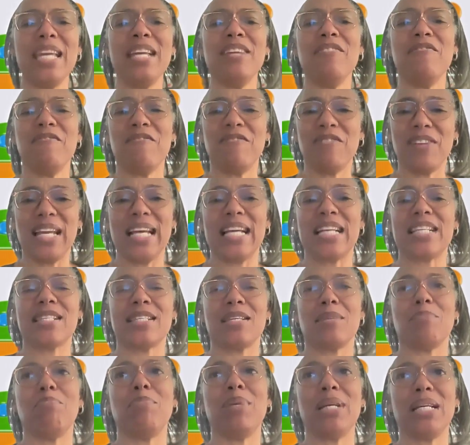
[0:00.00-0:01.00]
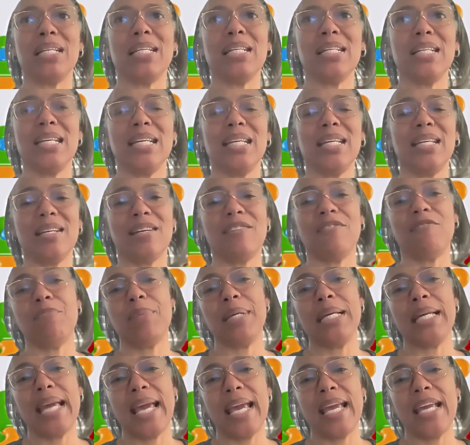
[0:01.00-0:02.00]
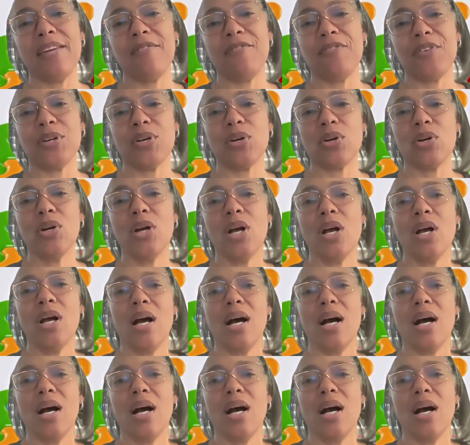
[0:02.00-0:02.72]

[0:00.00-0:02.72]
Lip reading: inflexibility of behavior,